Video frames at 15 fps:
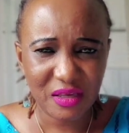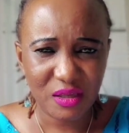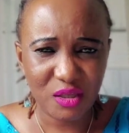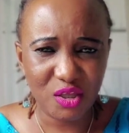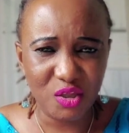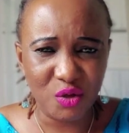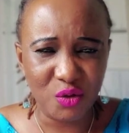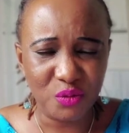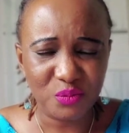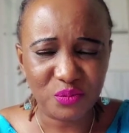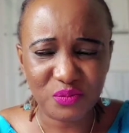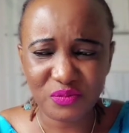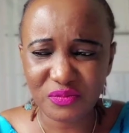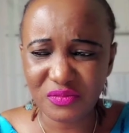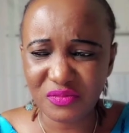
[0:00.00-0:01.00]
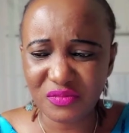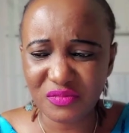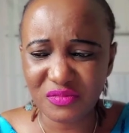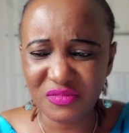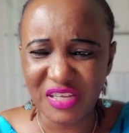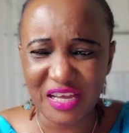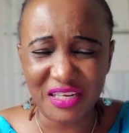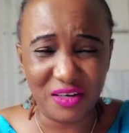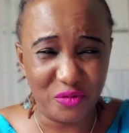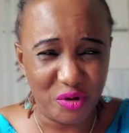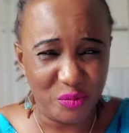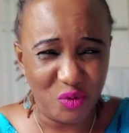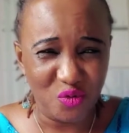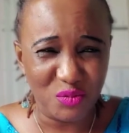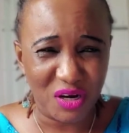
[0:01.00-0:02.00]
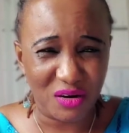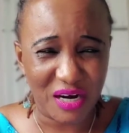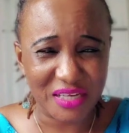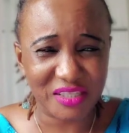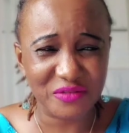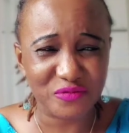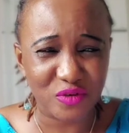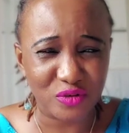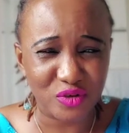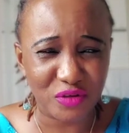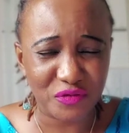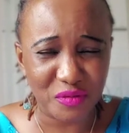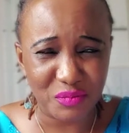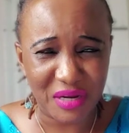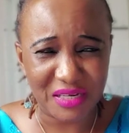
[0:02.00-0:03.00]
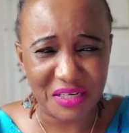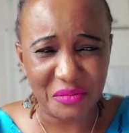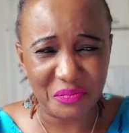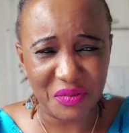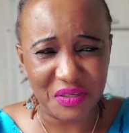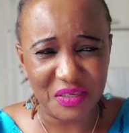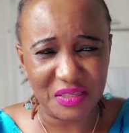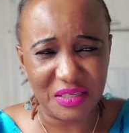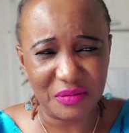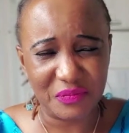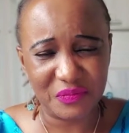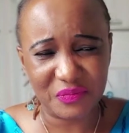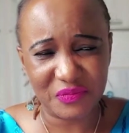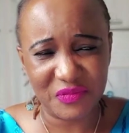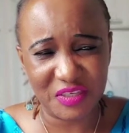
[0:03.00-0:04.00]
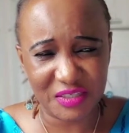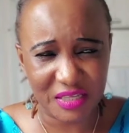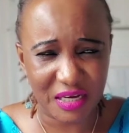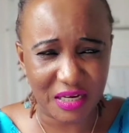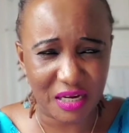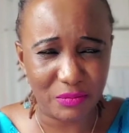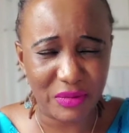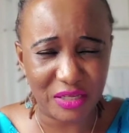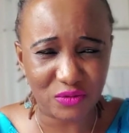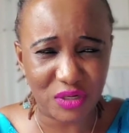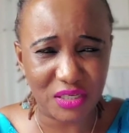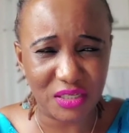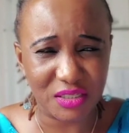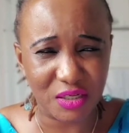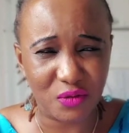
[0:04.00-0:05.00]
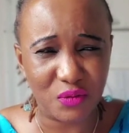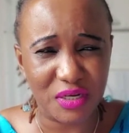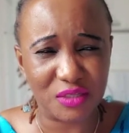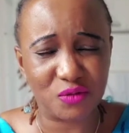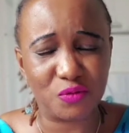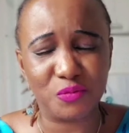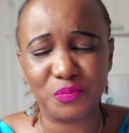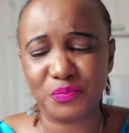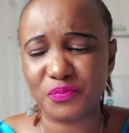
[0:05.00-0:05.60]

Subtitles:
You know, now then rape the woman right in front of a man and picking them. It's not Kalbato at the town so.